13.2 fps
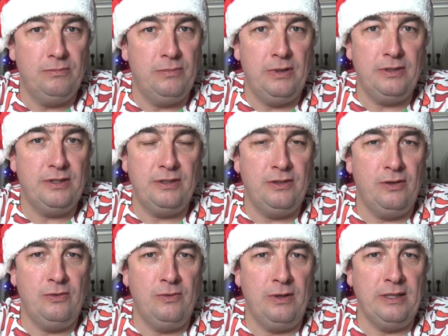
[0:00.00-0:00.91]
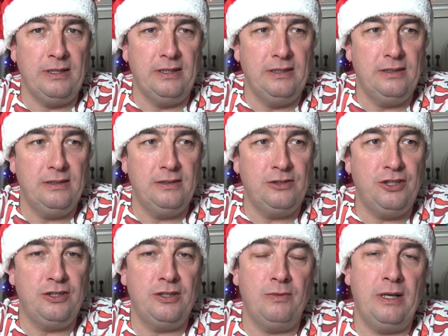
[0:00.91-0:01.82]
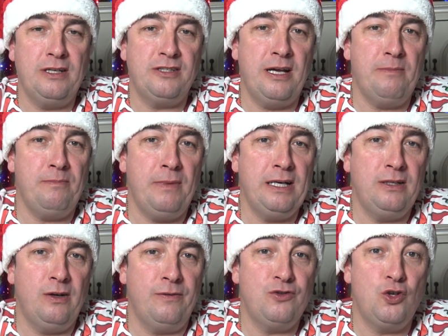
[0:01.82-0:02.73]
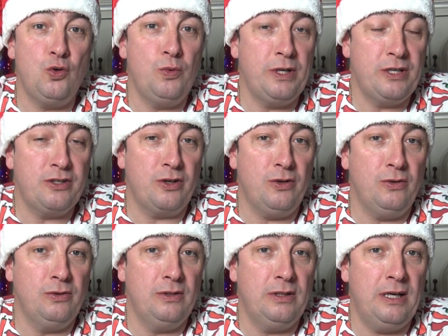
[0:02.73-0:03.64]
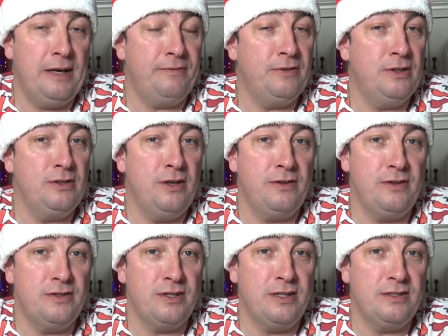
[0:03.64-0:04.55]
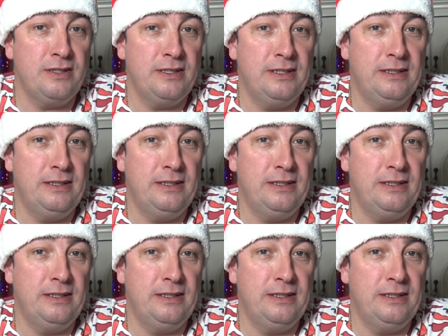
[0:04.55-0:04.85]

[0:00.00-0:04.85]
I said, no, why? She said, well, I sent mine off 2 weeks ago. I haven't heard nothing since.